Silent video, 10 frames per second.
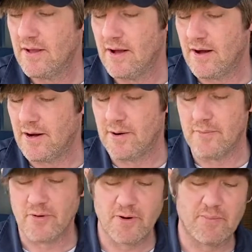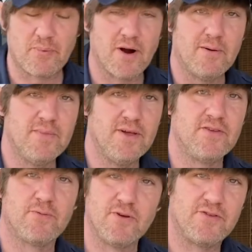The only problem is
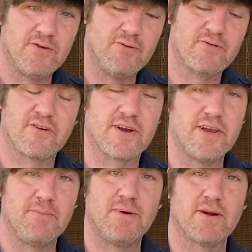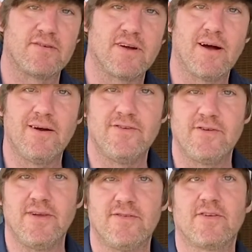once you start getting bigger tires, you
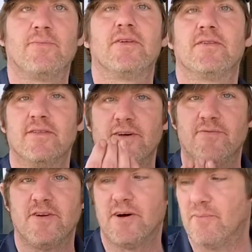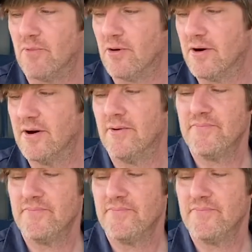need something to lift it up more.